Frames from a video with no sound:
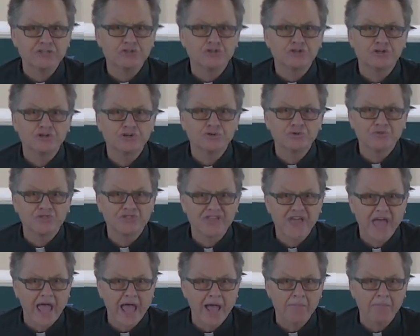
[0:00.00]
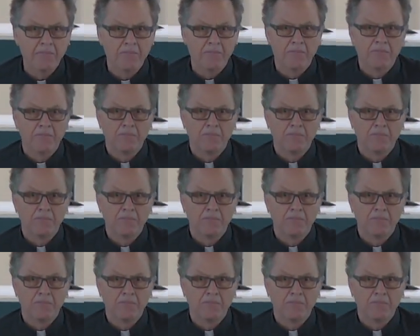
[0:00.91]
to them.